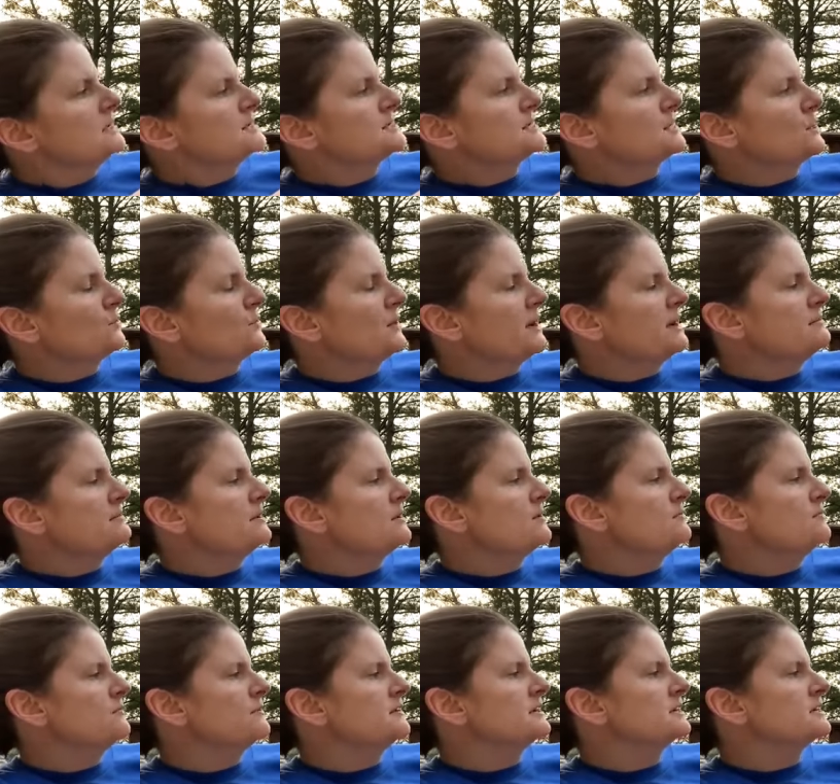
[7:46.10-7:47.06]
So
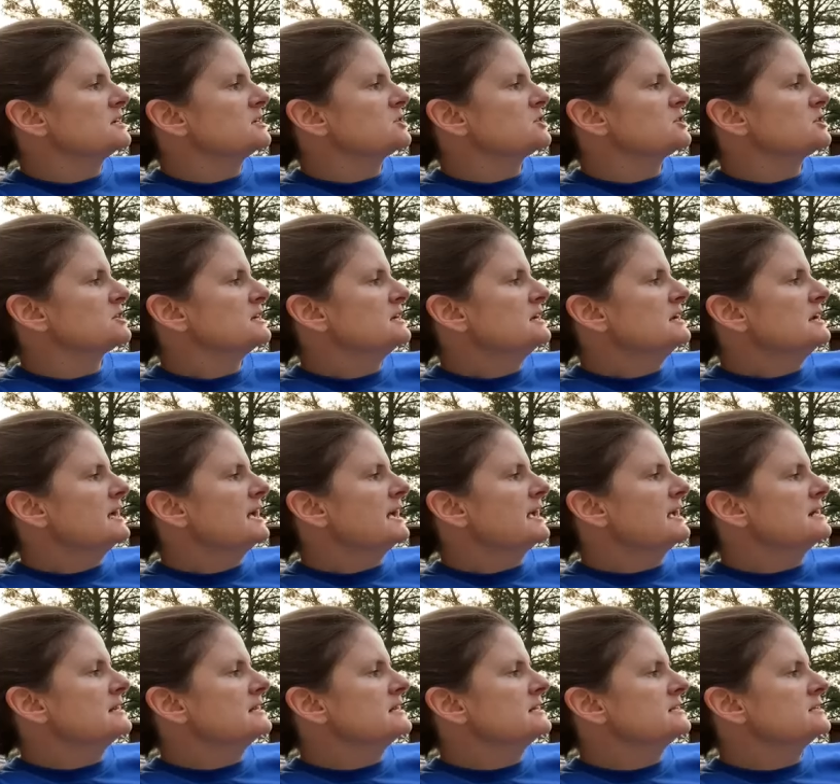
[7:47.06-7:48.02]
Rainbow Fish
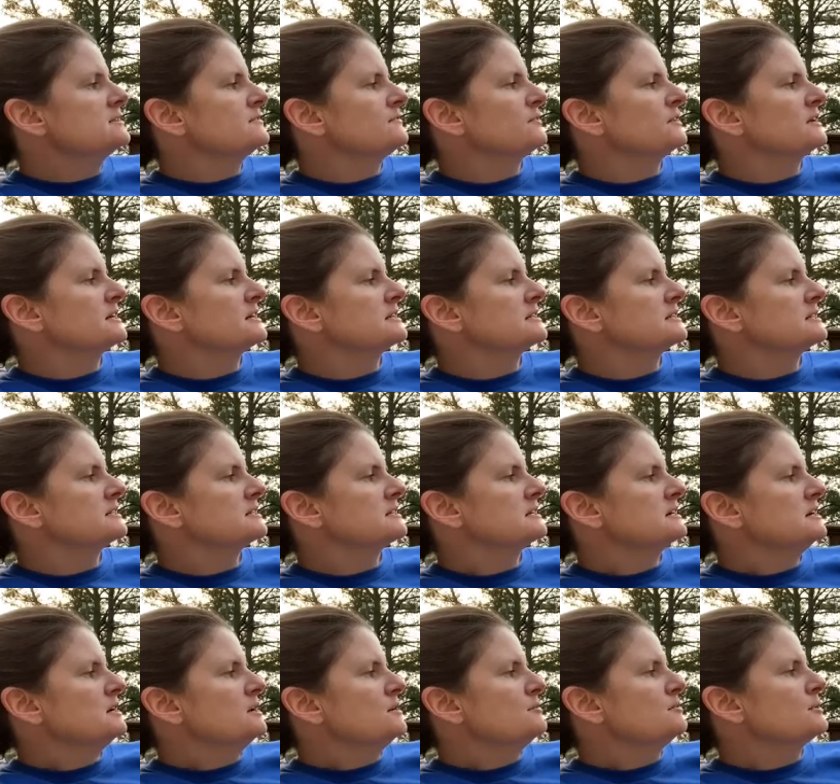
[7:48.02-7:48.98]
and his friends,
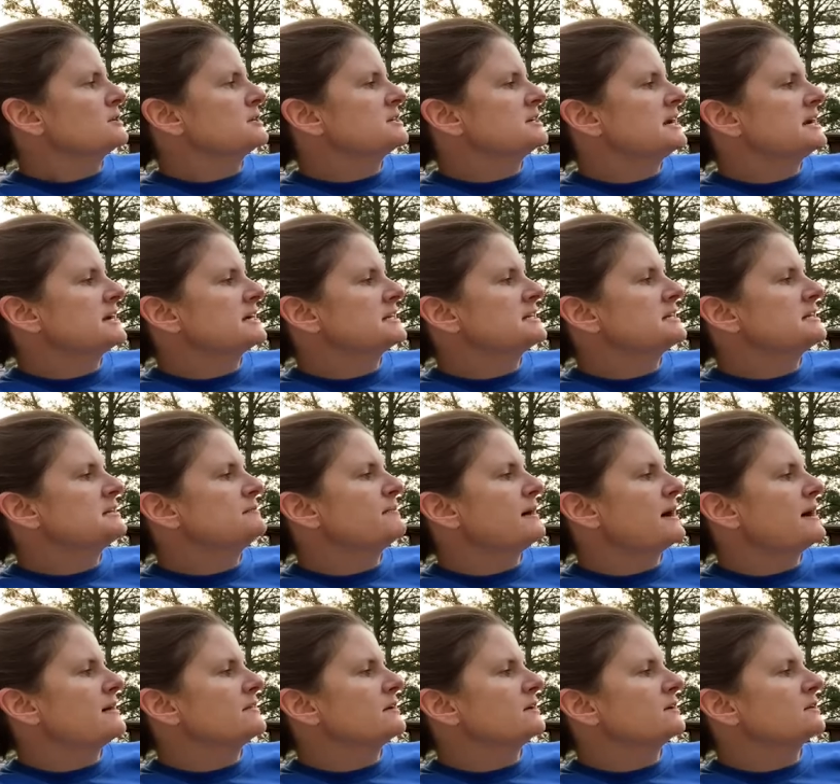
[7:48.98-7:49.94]
protected
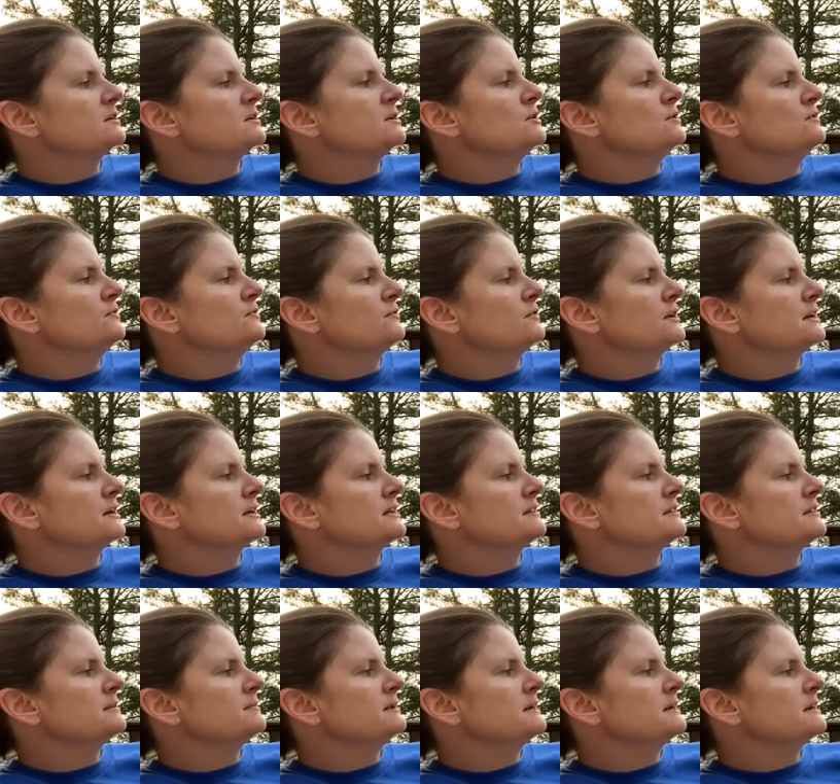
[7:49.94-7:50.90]
by their new
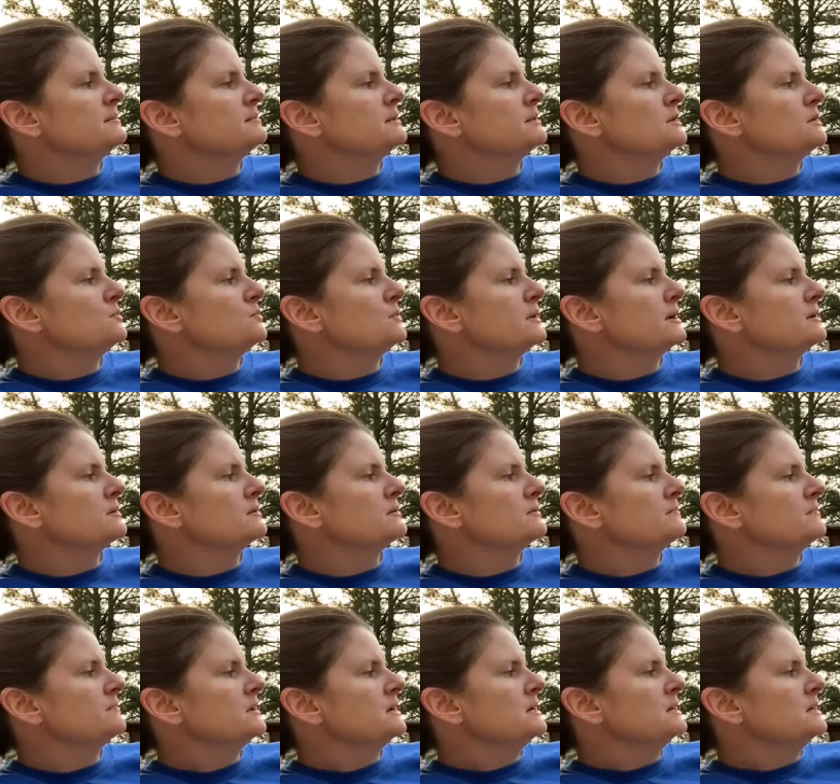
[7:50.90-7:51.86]
friend, the big blue
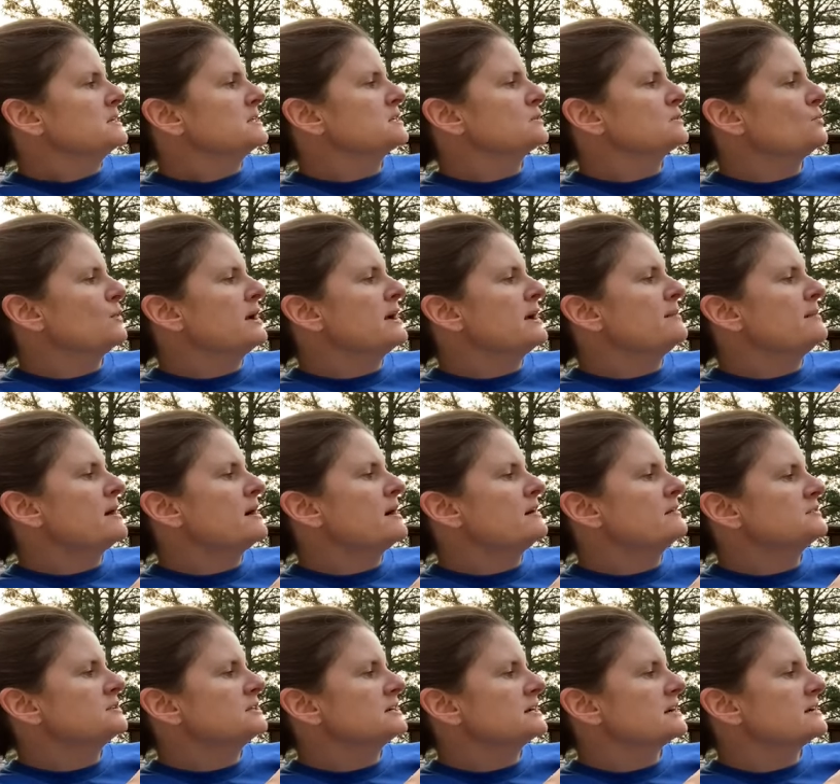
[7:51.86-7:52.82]
whale, swam
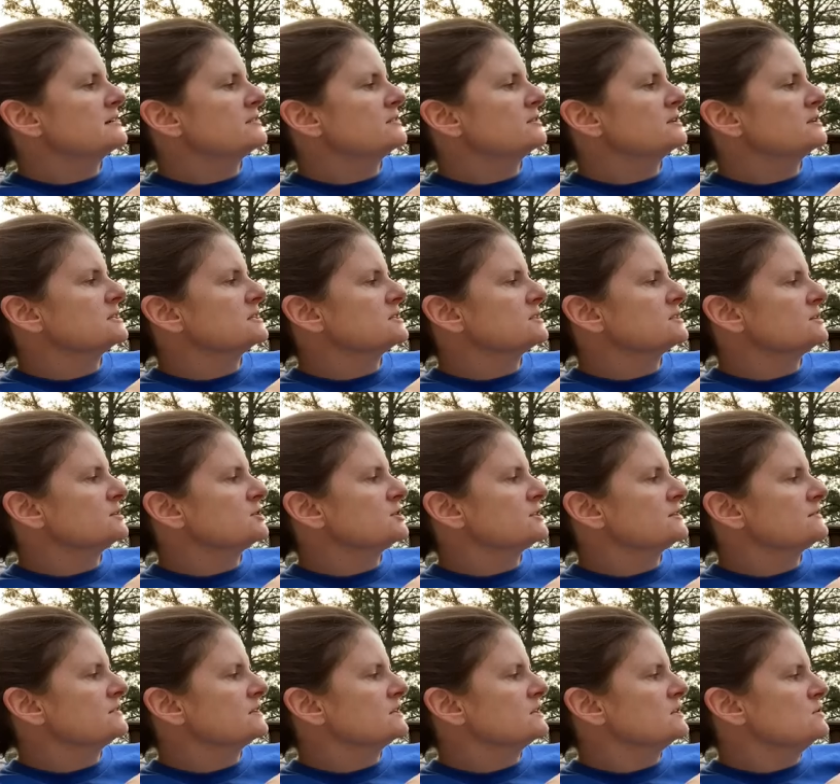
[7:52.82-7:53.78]
off together in
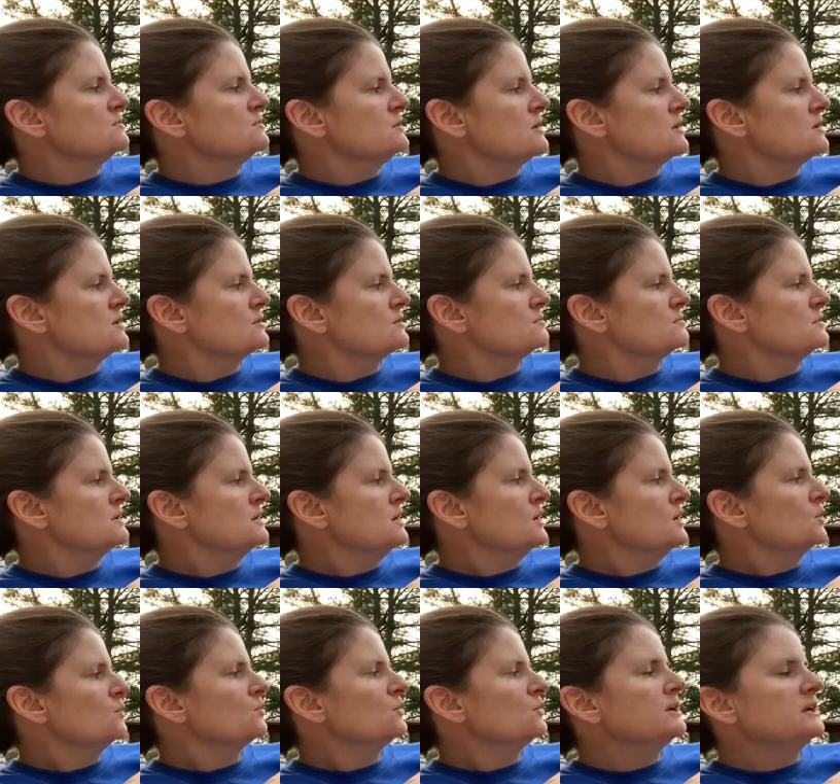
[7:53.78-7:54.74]
search of a new home
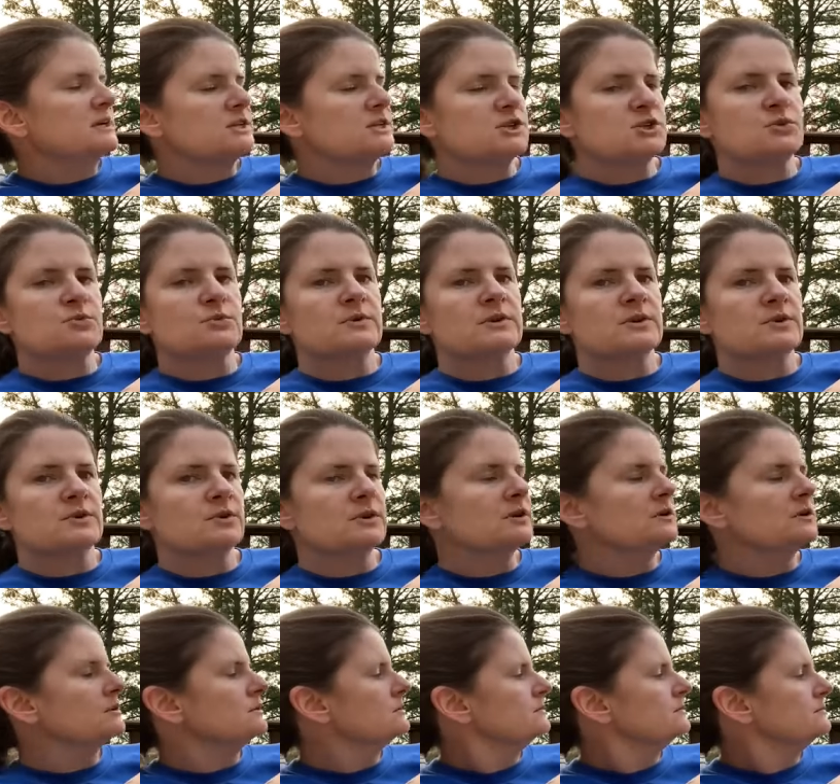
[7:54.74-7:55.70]
rich with
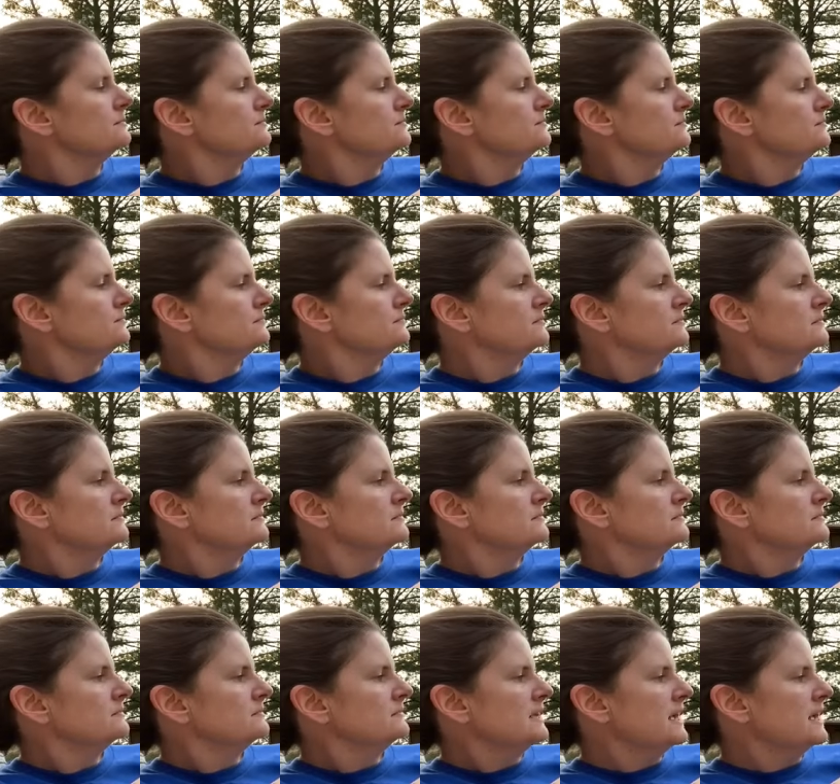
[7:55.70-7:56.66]
krill.
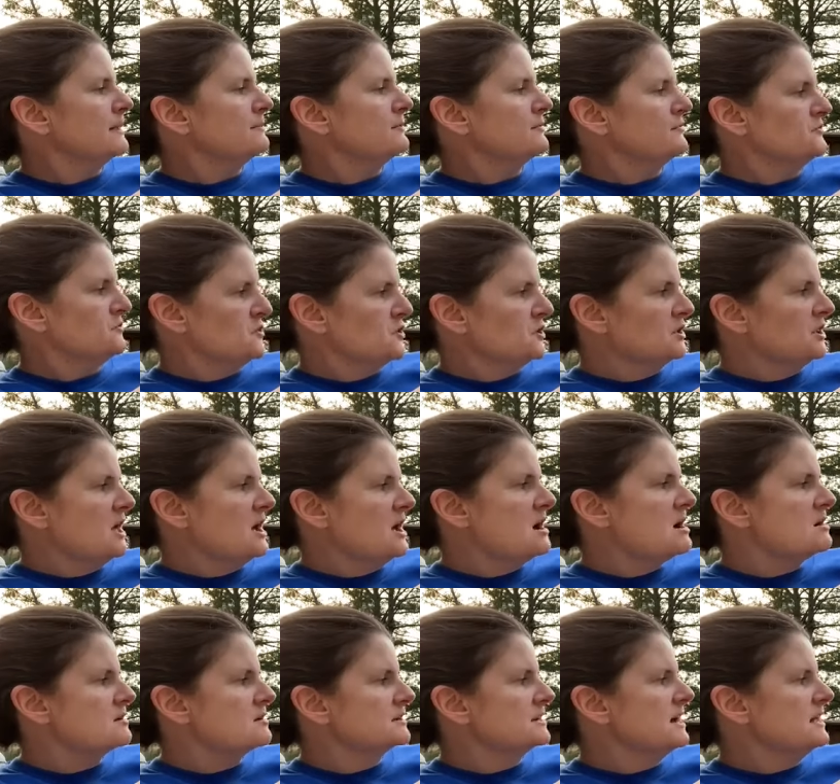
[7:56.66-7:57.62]
And before
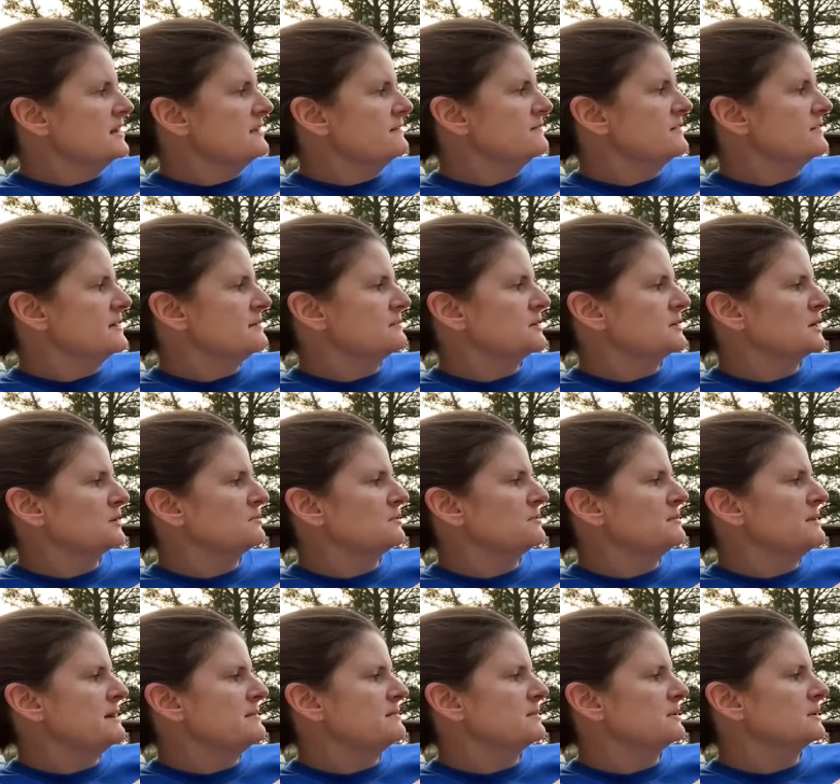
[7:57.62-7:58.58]
long, none of them could
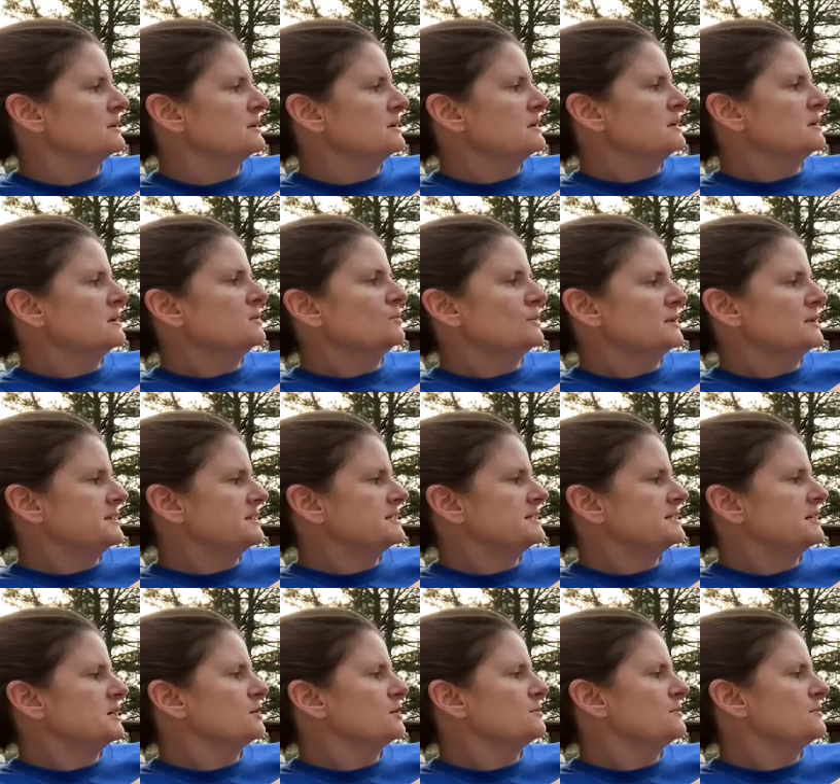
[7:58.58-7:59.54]
remember what the
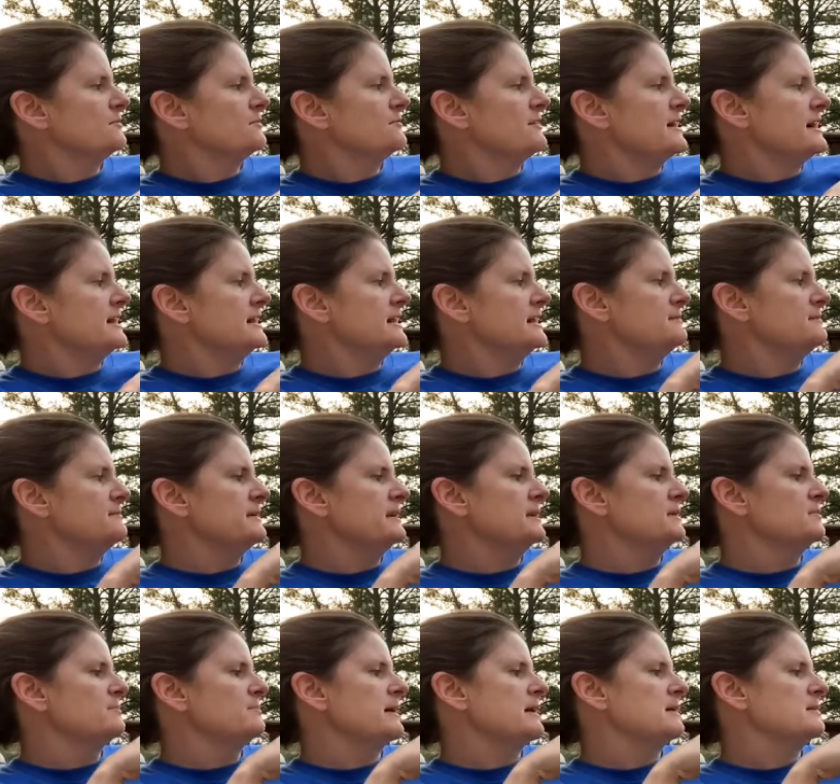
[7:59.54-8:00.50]
terrible fight had
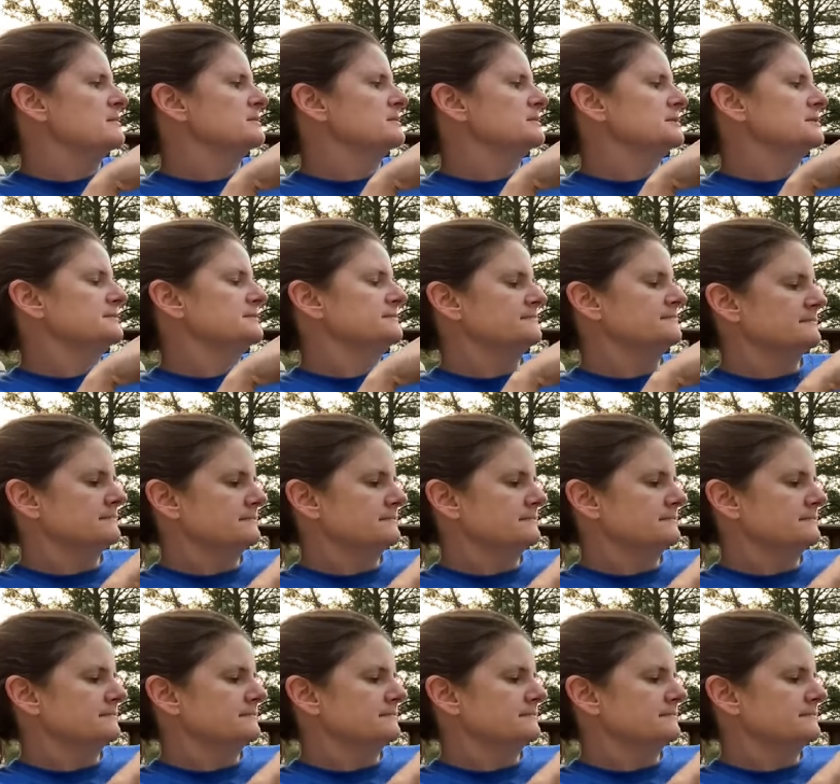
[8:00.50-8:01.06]
been about.